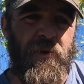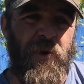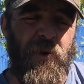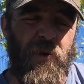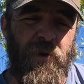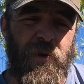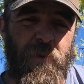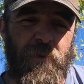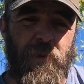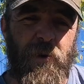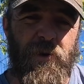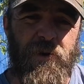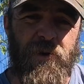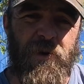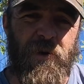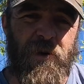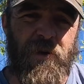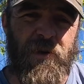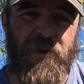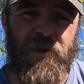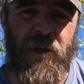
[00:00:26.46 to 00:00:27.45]
totally
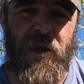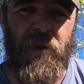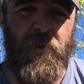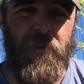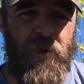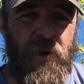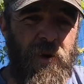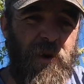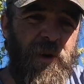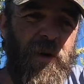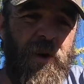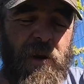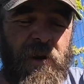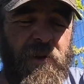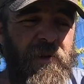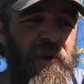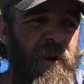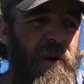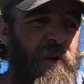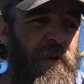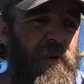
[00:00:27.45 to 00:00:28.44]
butchered his name, but
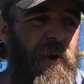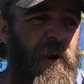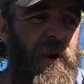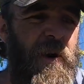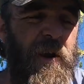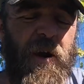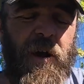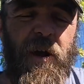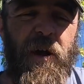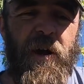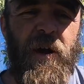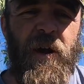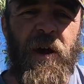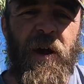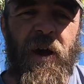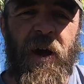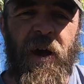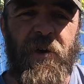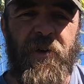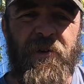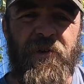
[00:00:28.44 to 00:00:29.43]
he's got a great
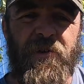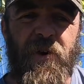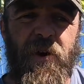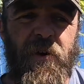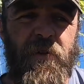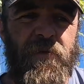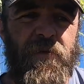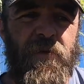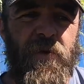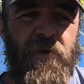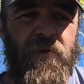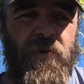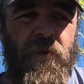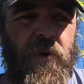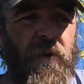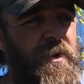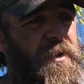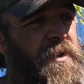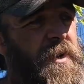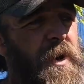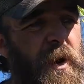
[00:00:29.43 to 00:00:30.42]
how to start a food
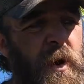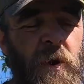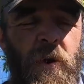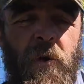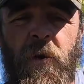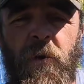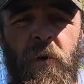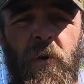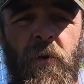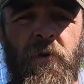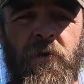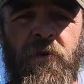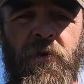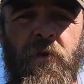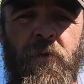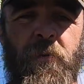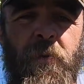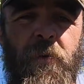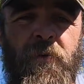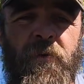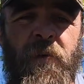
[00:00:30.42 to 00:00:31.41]
forest,
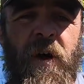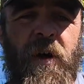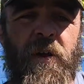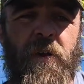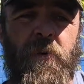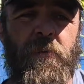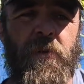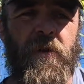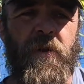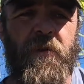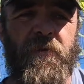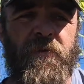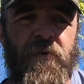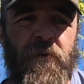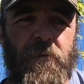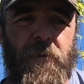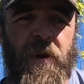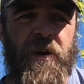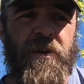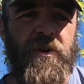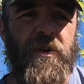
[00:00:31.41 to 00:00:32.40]
super valuable
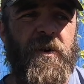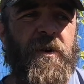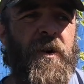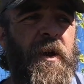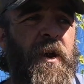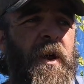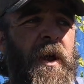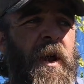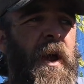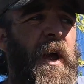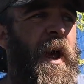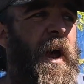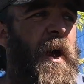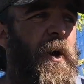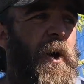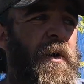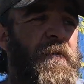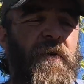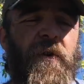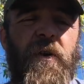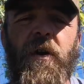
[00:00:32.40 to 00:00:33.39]
information.
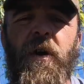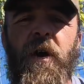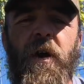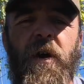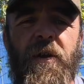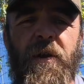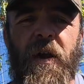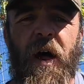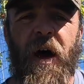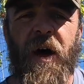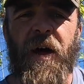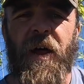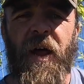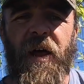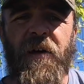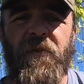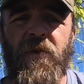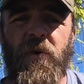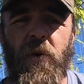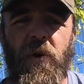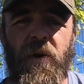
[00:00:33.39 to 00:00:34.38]
However, not
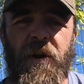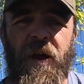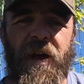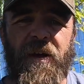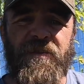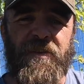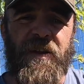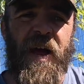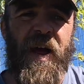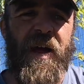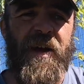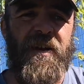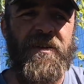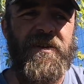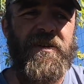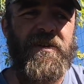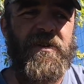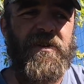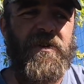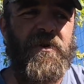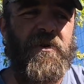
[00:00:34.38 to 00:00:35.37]
everyone has
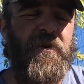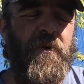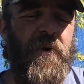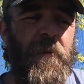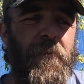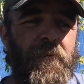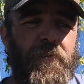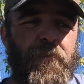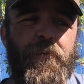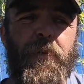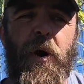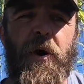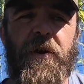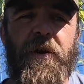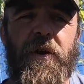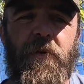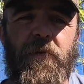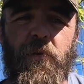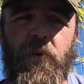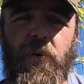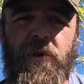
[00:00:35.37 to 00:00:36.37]
access to
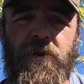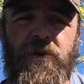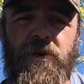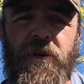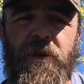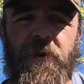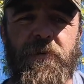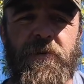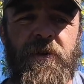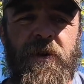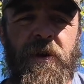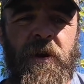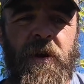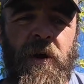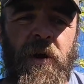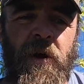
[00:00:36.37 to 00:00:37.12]
abundant wood chips.